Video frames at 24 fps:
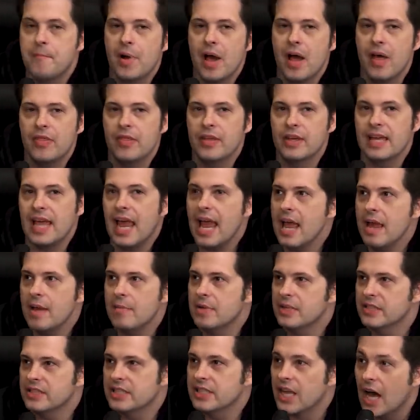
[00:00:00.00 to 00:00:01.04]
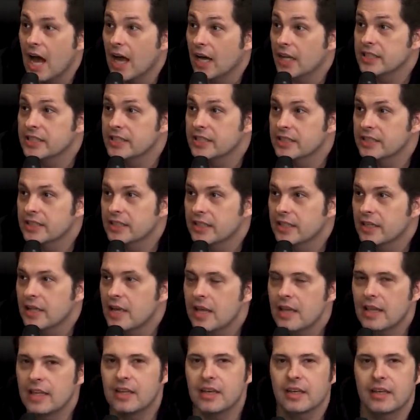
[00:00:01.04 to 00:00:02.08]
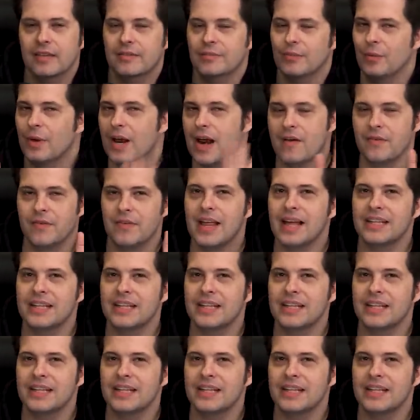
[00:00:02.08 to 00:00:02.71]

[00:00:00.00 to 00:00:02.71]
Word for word: but the game it sucks. Right. Like whatever.